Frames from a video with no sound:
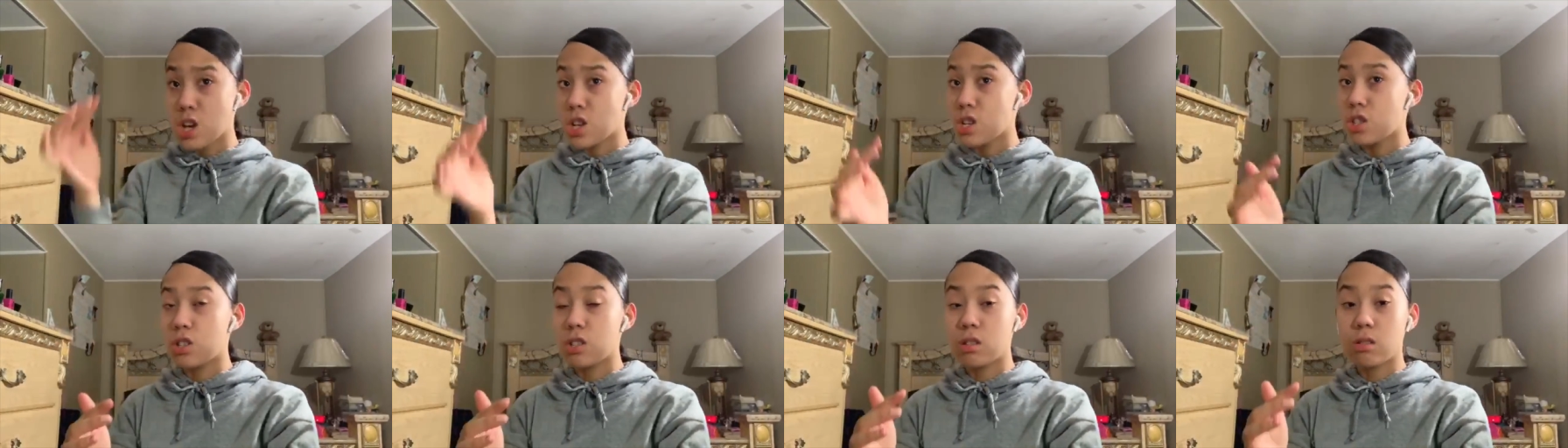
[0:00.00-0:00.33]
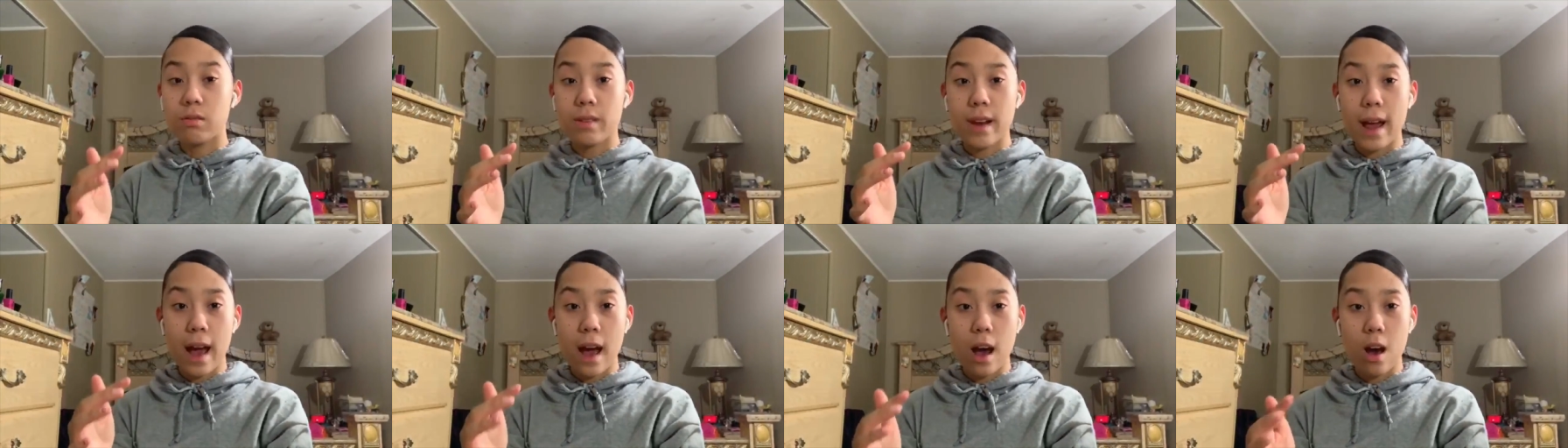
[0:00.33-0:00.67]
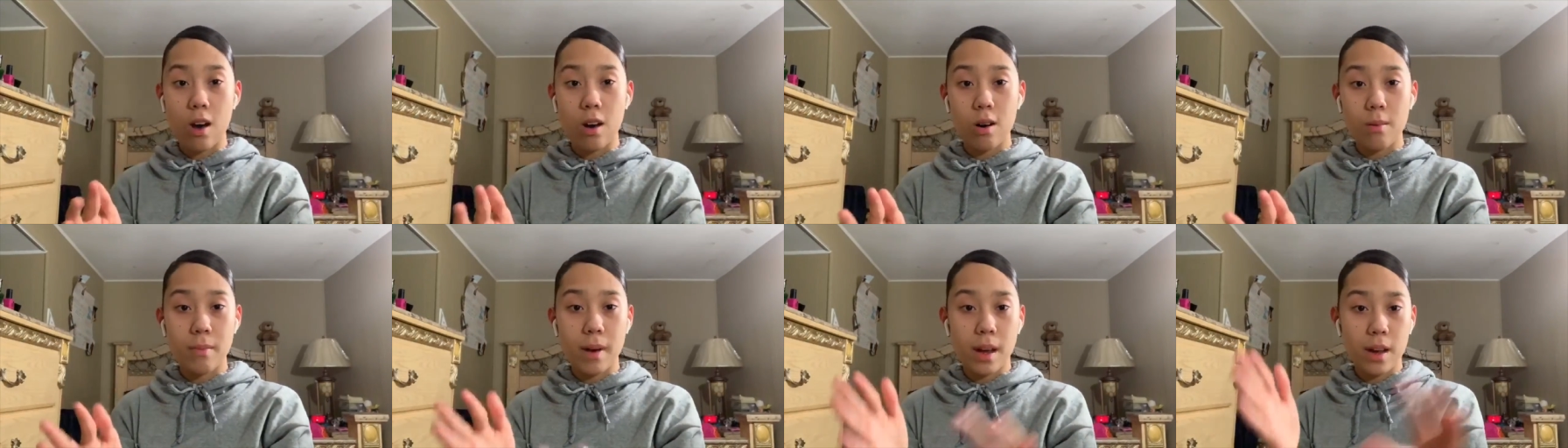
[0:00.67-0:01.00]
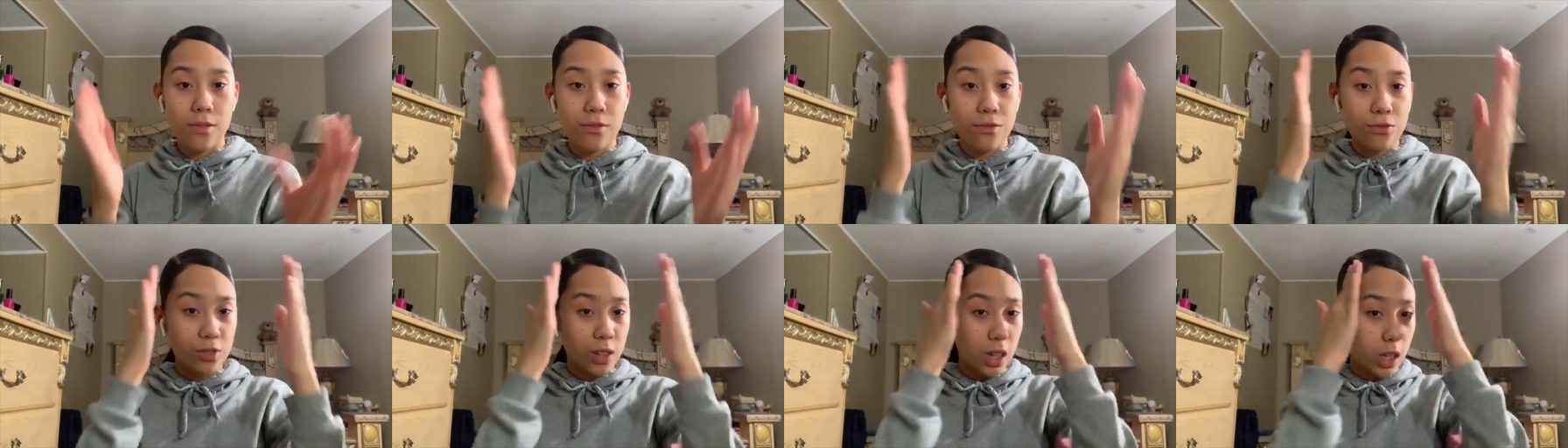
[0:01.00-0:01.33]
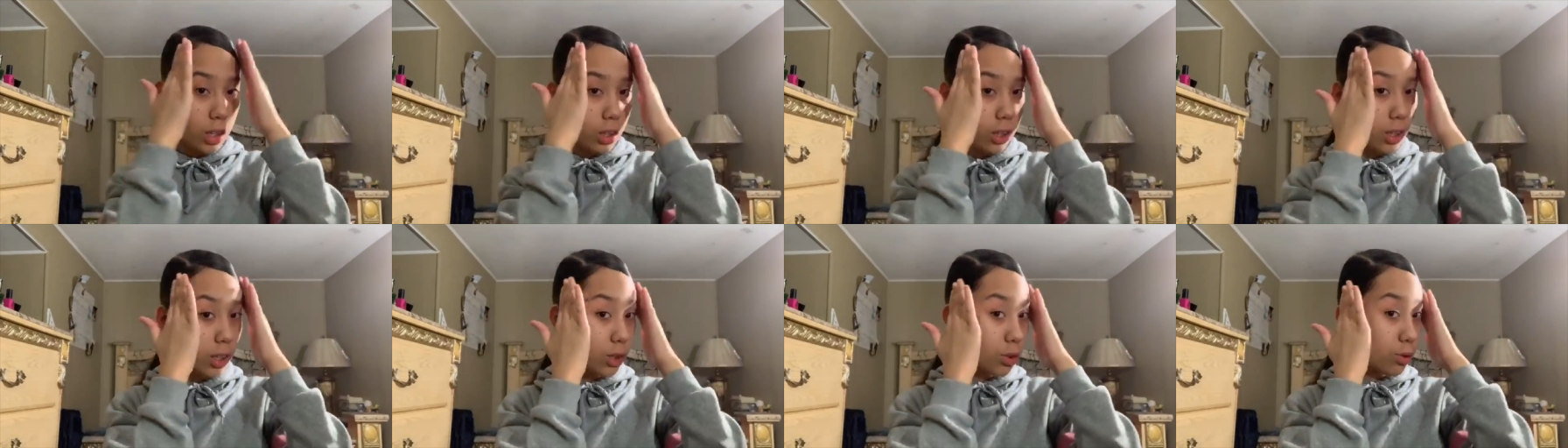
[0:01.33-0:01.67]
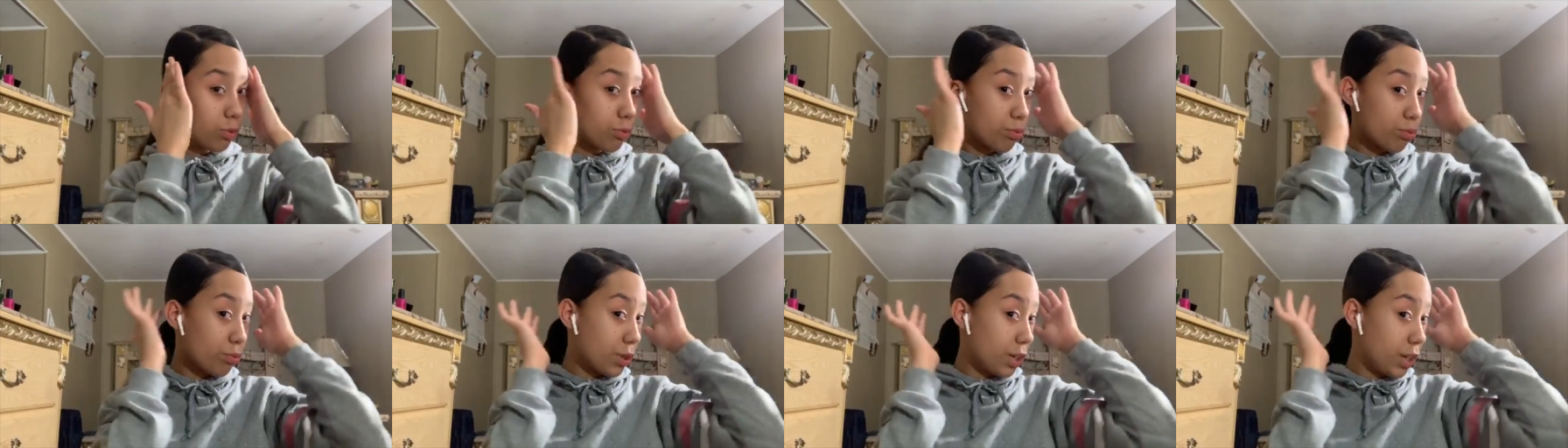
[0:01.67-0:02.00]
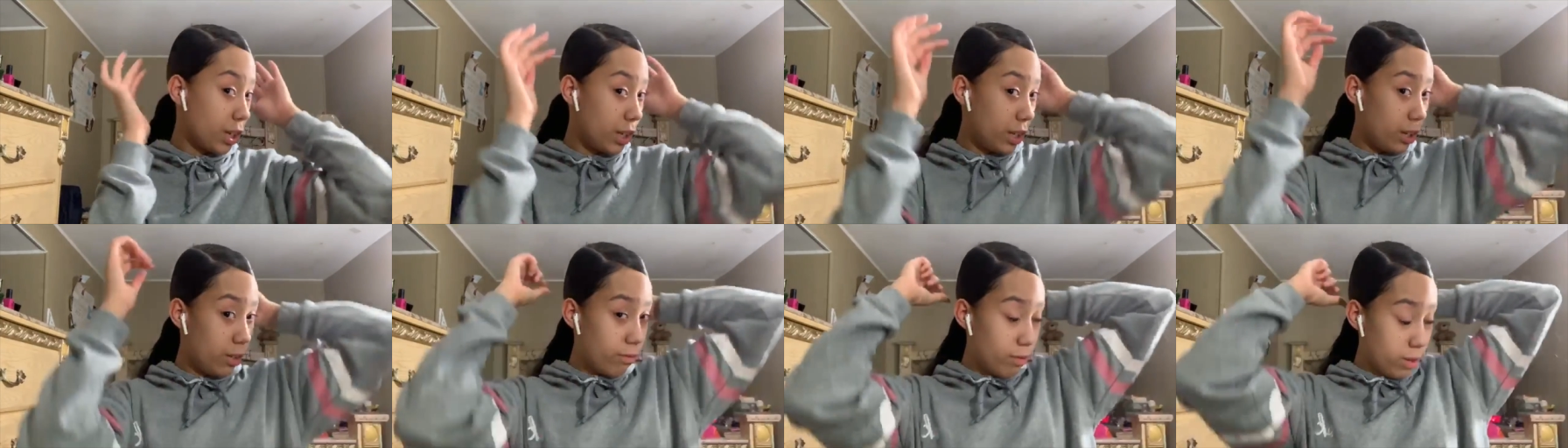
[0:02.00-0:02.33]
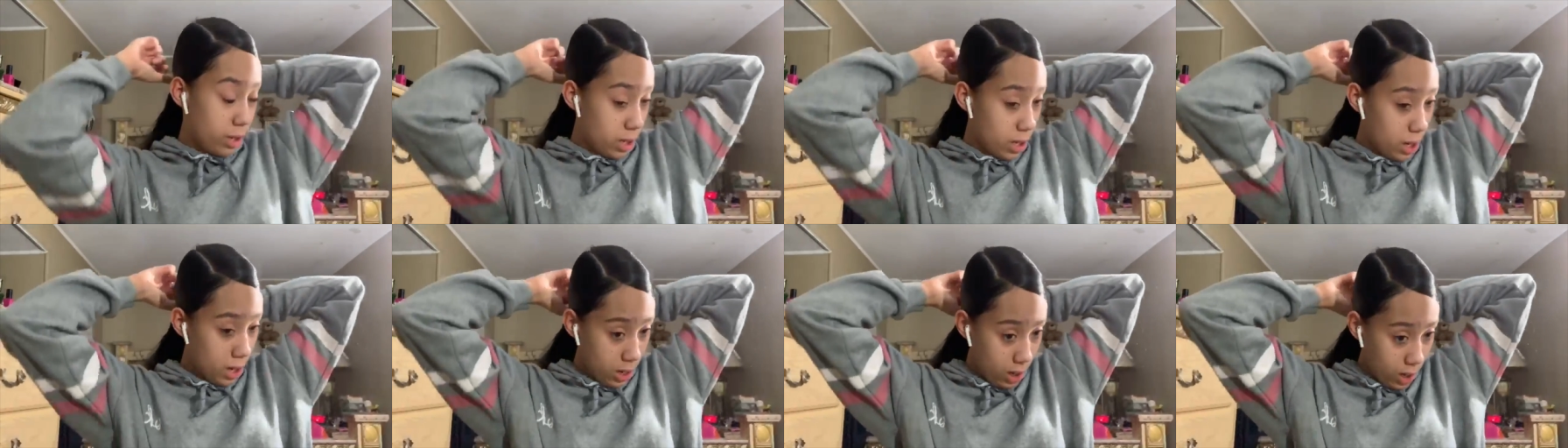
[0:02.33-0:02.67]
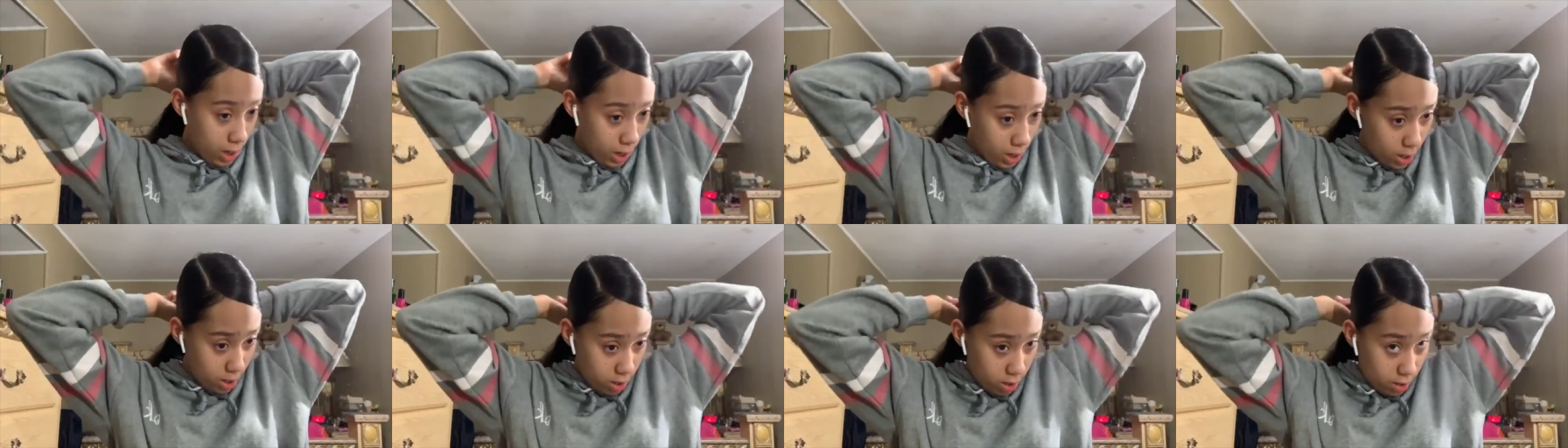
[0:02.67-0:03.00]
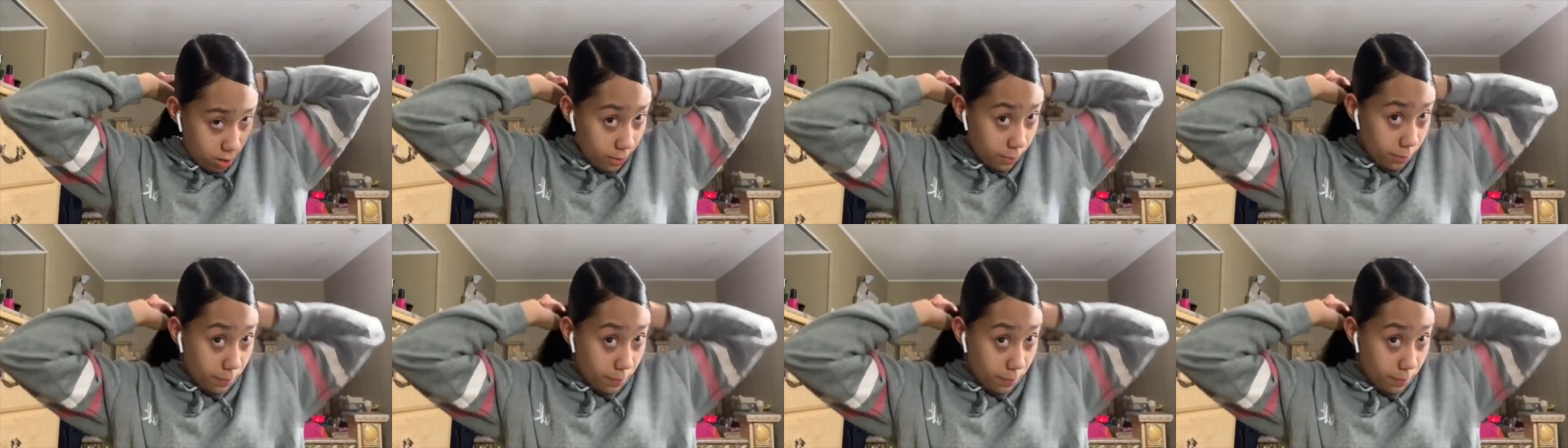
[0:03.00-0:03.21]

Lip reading: So now my front looks really, really nice.